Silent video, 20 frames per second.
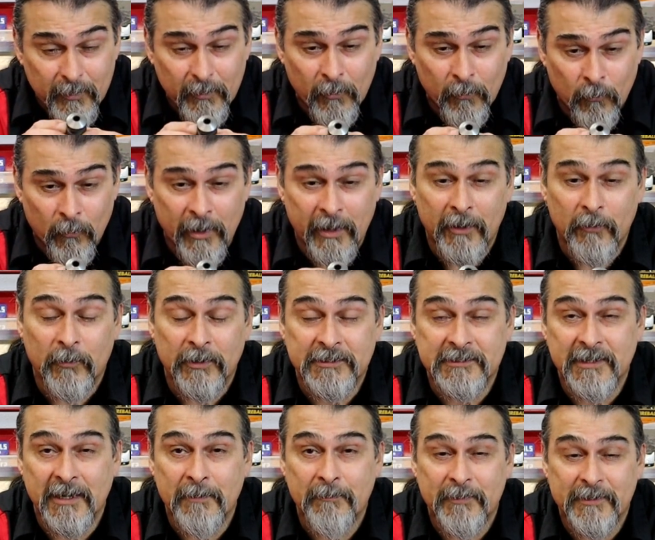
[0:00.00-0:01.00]
Well,
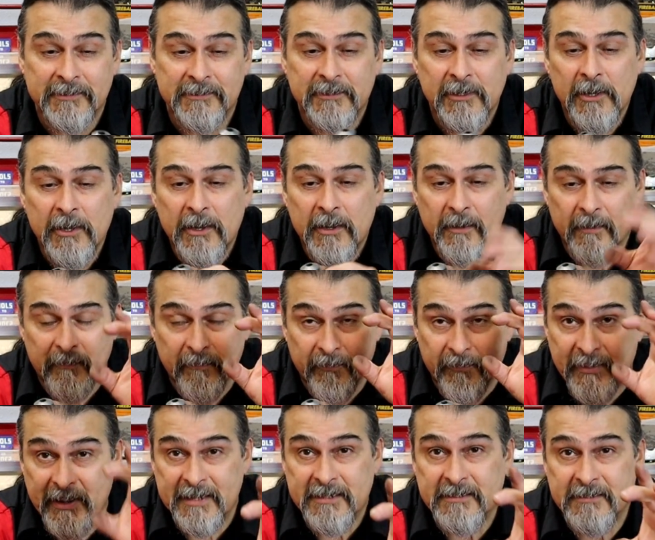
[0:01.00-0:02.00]
what's up is
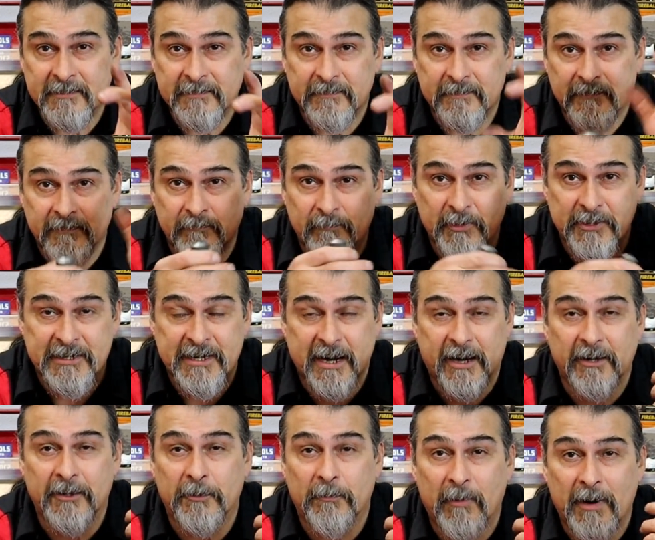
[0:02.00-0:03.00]
this
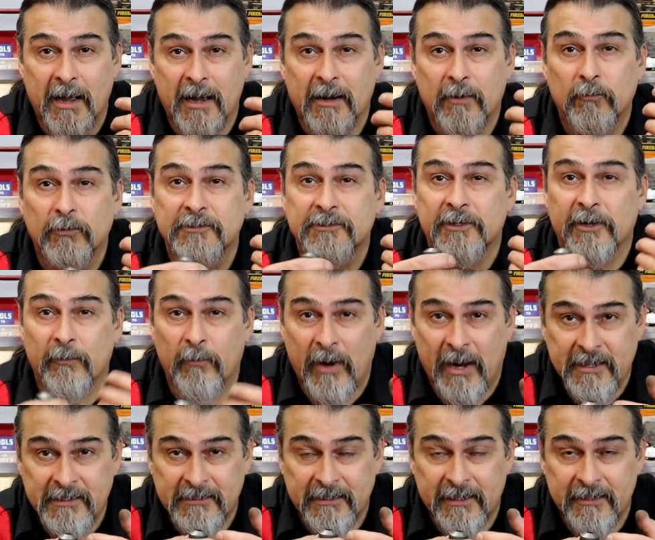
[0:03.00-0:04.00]
particular block was a
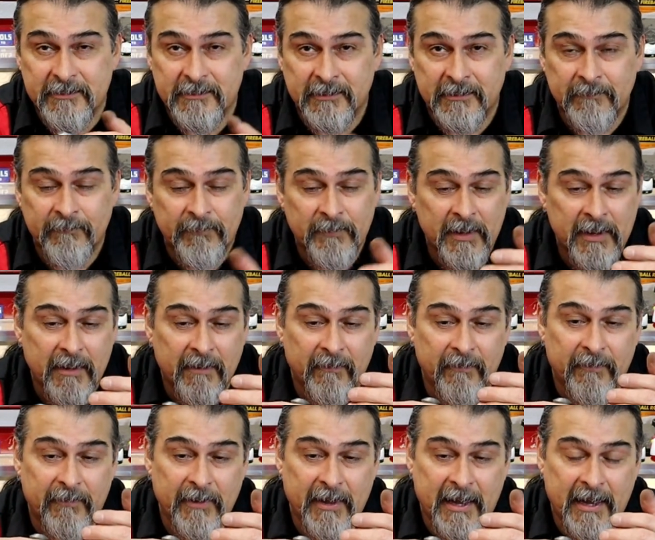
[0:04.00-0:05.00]
race engine
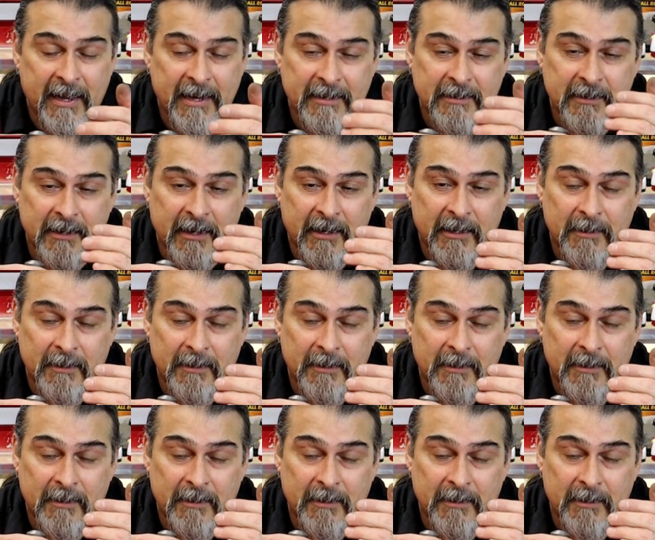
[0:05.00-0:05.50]
that